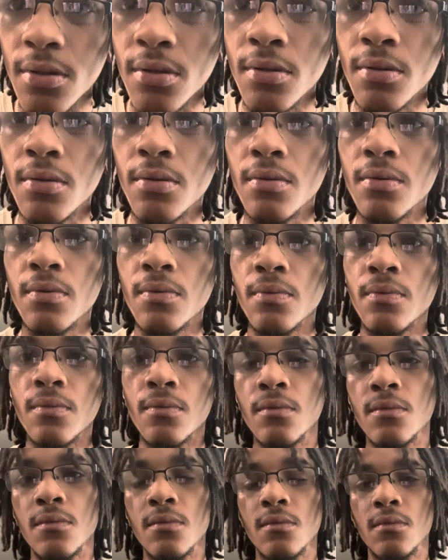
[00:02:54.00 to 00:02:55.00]

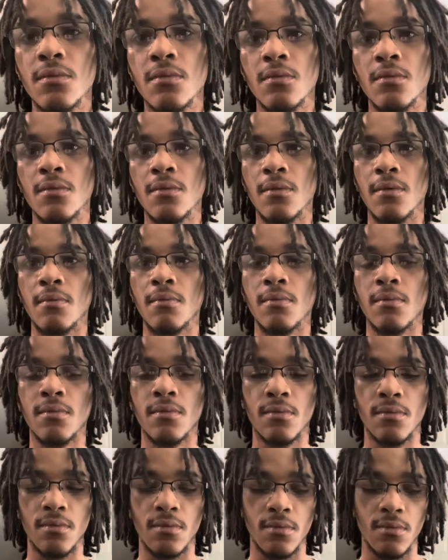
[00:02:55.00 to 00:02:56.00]

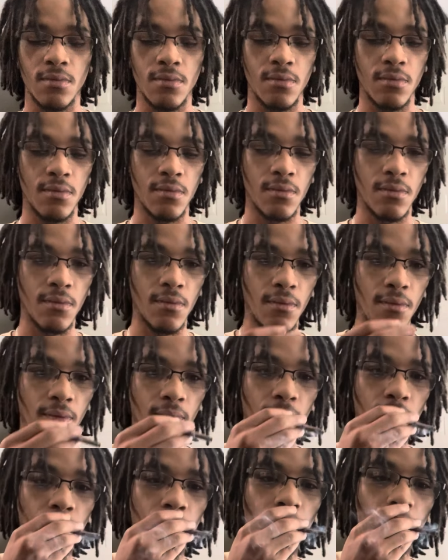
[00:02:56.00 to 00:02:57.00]

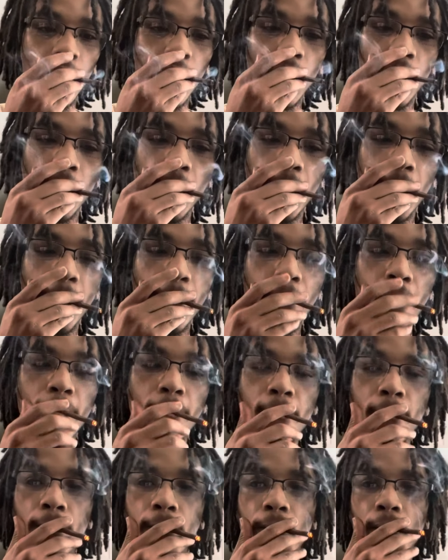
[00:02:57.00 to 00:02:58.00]

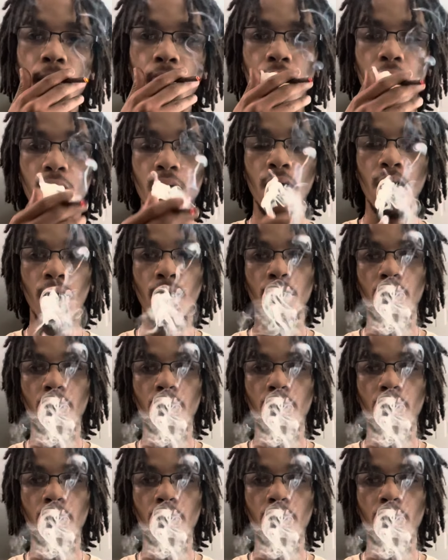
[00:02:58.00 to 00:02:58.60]
Nobody speaks.